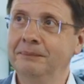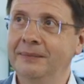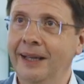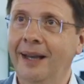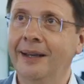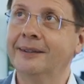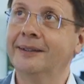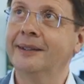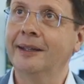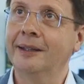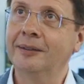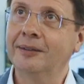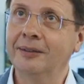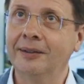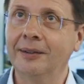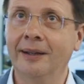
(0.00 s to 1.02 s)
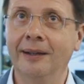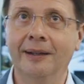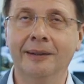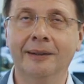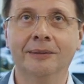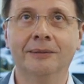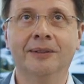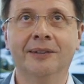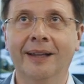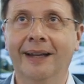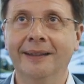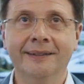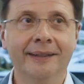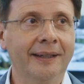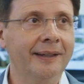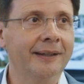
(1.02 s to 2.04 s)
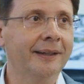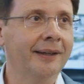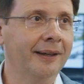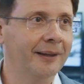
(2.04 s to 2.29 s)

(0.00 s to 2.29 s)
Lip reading: Yes, it is starting